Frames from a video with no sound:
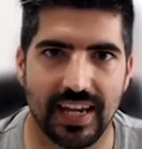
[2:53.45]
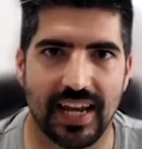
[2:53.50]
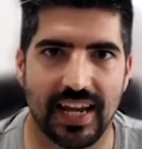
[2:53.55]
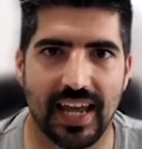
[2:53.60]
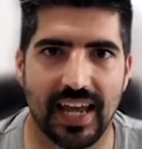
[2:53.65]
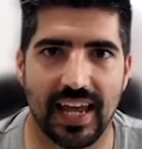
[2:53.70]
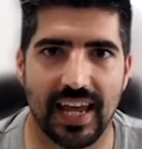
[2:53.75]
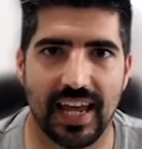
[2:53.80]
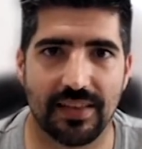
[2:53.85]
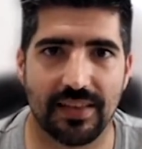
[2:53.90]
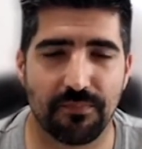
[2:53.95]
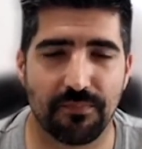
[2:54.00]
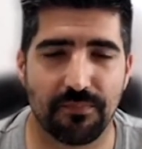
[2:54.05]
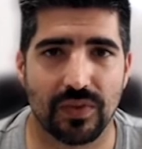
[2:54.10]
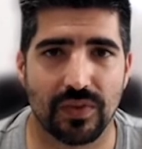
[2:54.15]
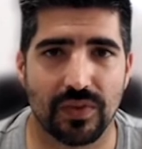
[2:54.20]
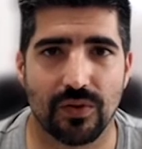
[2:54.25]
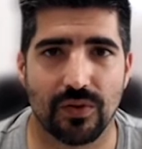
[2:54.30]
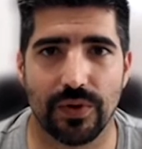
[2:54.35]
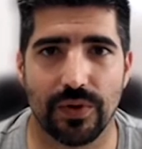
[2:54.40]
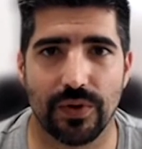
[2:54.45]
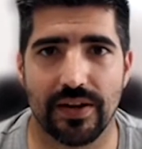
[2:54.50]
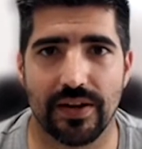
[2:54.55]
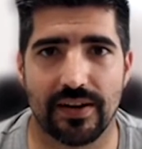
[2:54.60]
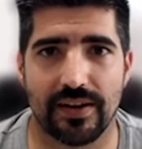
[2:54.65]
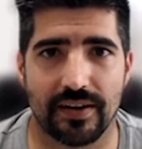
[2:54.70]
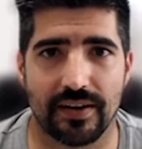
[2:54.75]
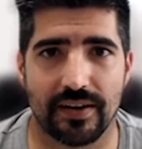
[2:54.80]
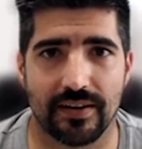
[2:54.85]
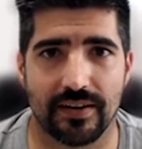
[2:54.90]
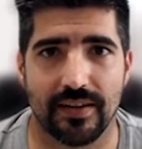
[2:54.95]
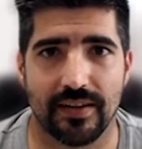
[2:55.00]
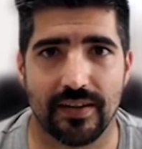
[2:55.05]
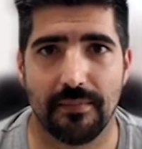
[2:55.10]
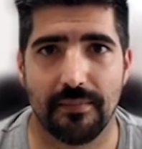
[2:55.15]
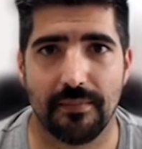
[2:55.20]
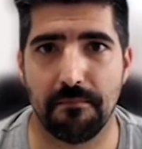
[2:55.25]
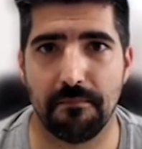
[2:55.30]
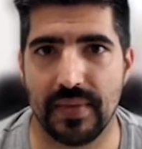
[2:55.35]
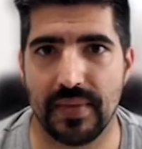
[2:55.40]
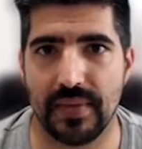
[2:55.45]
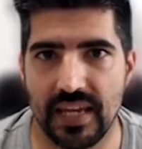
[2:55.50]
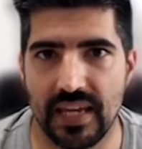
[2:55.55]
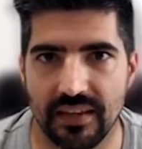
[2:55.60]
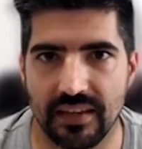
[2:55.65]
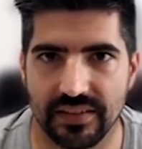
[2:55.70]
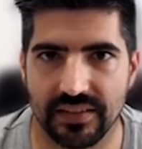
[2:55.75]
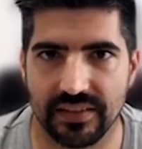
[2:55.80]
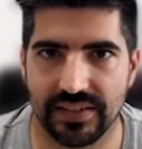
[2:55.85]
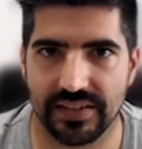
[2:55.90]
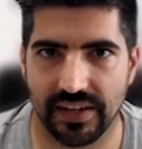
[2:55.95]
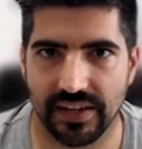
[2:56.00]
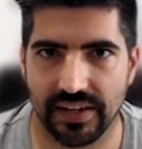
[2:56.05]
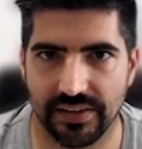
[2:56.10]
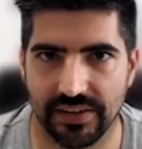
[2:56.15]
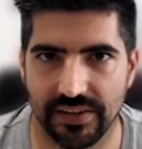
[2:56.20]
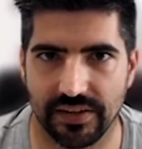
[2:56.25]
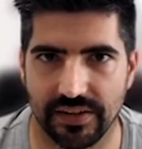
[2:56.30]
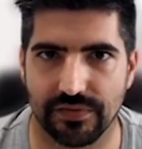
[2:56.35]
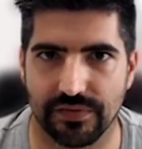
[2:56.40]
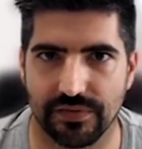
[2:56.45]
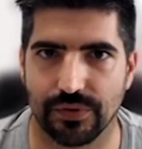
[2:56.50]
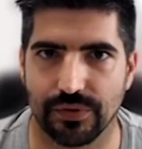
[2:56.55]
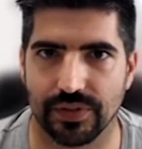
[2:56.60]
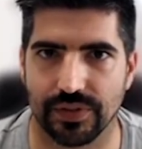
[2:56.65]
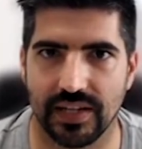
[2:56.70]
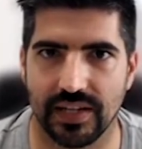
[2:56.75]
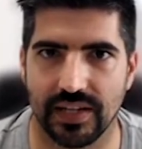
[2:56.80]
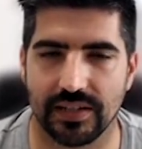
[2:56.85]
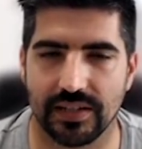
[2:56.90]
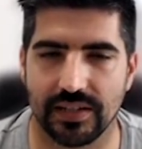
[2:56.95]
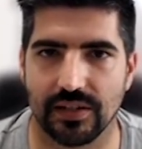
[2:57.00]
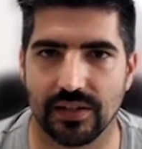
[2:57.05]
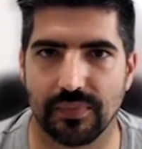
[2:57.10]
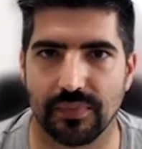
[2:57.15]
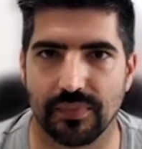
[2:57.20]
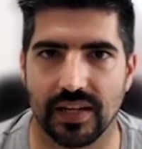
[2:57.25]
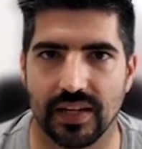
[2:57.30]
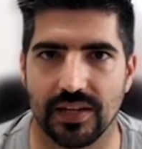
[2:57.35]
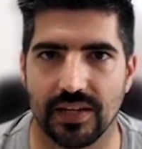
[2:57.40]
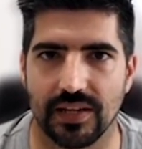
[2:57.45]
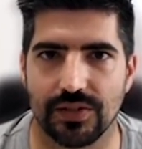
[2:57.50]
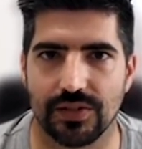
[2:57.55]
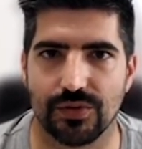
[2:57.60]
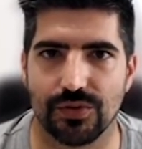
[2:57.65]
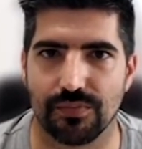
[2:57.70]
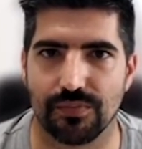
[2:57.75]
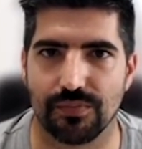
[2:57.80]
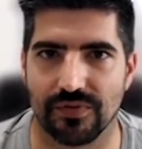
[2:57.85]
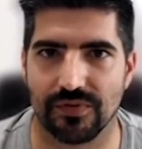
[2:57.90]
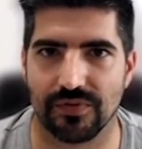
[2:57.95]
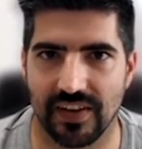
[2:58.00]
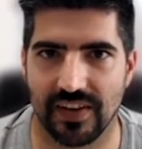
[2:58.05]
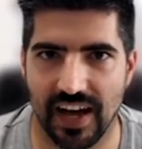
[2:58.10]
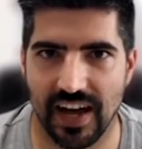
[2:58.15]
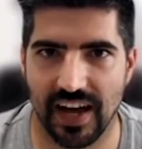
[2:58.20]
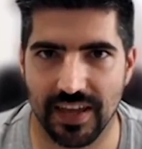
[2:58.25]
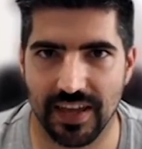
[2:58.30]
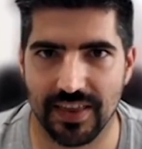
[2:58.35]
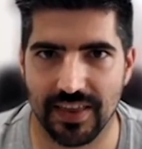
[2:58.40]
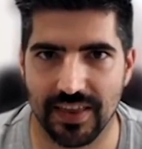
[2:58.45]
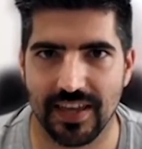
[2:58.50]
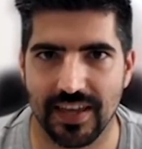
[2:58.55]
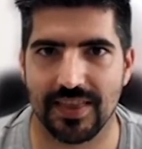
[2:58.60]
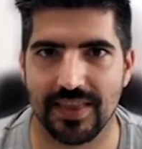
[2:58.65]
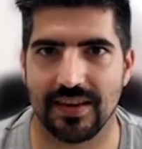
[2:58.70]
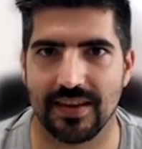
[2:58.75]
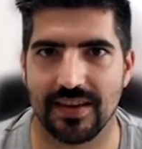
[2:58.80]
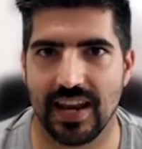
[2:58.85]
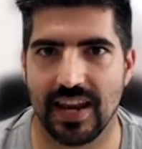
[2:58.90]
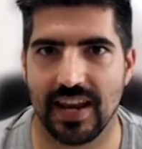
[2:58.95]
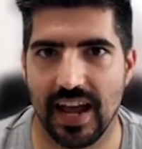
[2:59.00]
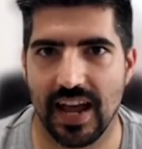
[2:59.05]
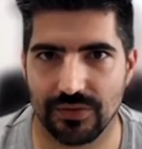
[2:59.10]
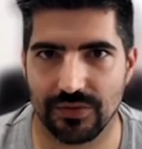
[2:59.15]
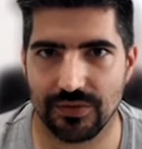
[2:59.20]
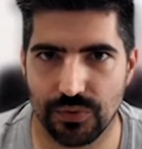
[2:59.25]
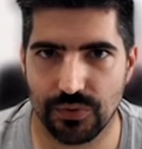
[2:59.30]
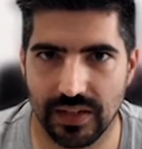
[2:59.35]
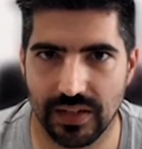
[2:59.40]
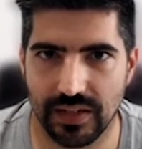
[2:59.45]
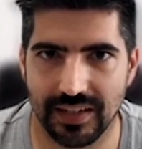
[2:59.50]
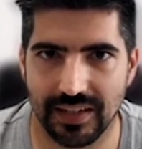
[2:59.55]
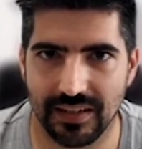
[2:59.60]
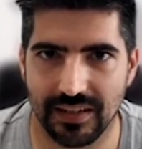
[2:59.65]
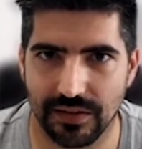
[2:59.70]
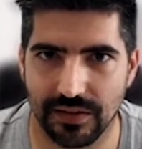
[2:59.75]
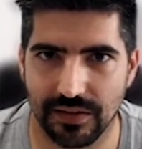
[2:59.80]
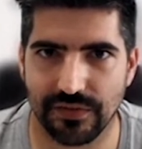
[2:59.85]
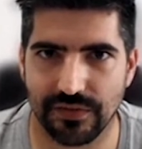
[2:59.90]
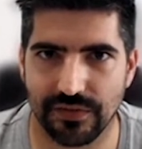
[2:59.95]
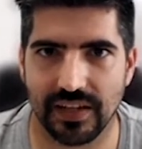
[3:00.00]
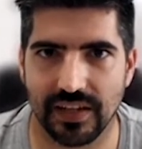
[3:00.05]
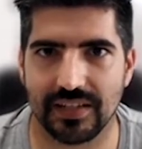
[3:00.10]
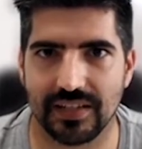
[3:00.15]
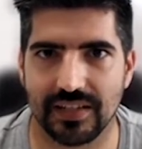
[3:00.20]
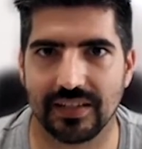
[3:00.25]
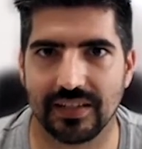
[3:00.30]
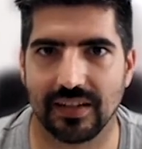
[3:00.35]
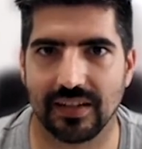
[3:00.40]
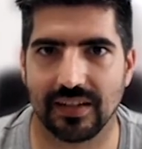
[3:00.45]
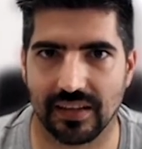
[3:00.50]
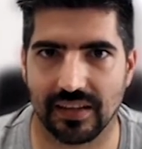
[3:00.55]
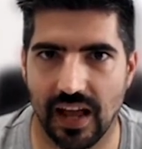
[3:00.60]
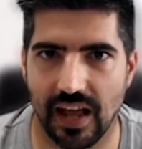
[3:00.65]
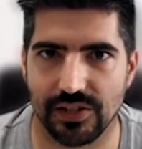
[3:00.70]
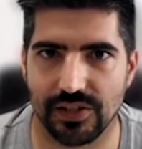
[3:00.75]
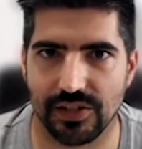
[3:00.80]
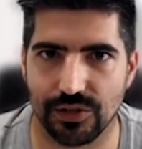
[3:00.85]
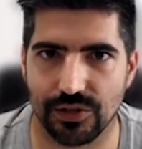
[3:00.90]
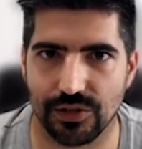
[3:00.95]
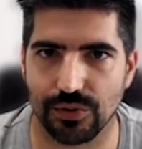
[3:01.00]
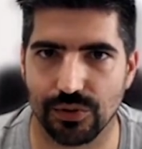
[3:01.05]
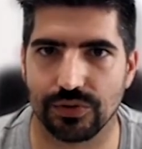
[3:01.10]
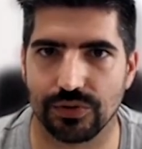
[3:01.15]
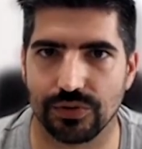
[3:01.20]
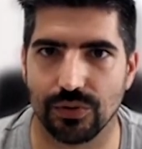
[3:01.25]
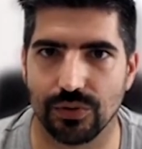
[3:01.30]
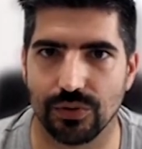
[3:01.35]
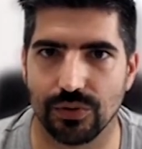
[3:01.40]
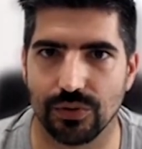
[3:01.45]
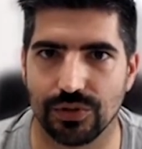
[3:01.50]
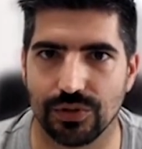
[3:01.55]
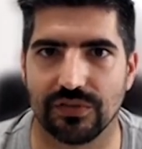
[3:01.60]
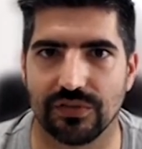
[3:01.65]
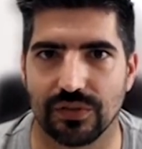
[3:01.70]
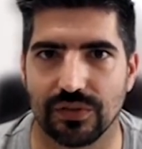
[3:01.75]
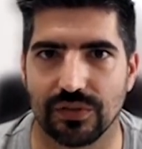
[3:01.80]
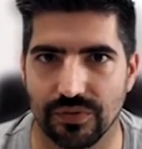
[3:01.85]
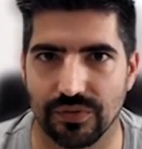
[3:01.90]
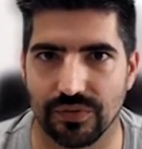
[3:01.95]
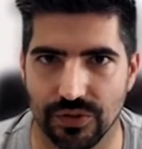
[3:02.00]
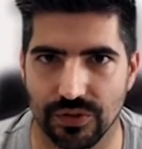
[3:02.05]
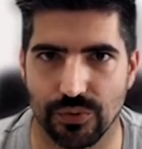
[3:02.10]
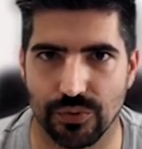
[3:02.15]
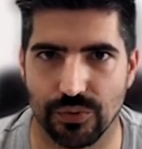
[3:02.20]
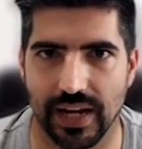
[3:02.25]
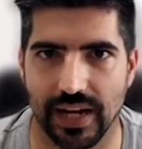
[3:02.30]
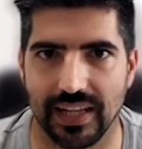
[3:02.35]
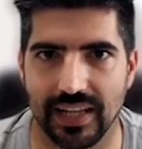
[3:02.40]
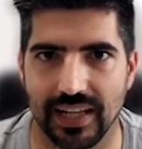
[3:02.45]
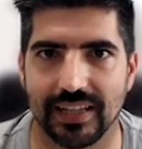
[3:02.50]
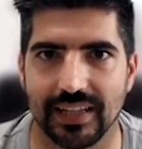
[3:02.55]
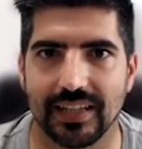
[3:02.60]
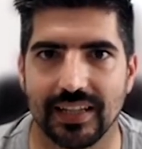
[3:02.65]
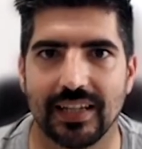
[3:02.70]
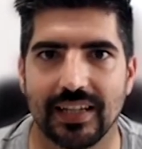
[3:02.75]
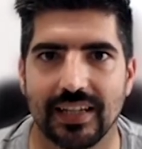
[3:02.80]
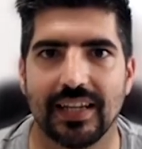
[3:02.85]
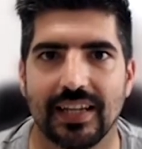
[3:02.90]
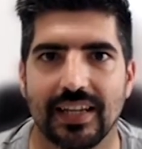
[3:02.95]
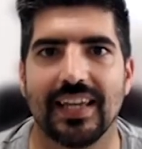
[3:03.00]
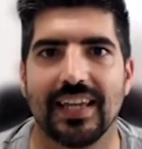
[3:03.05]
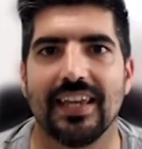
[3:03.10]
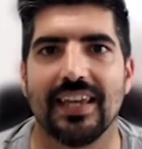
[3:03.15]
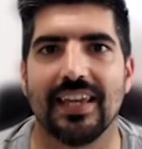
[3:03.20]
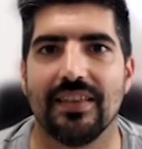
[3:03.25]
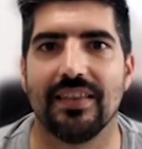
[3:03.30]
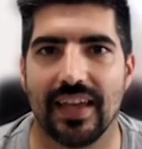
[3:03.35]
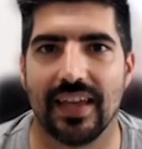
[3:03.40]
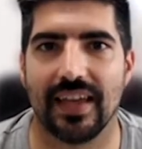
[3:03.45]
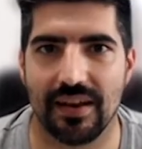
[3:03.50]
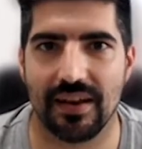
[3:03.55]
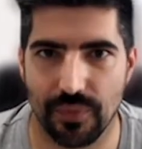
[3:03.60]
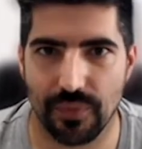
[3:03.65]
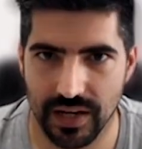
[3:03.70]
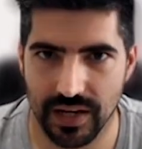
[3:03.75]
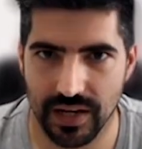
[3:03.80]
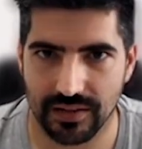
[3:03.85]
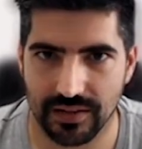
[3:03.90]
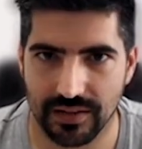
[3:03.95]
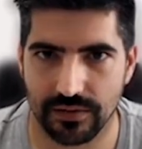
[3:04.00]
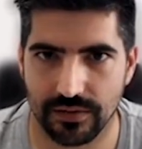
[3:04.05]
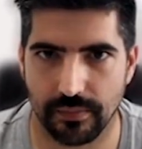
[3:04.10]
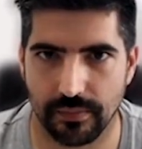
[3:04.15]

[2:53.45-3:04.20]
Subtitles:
And we are being the standard for these companies to provide the natural interface and tactile solution for virtual reality in every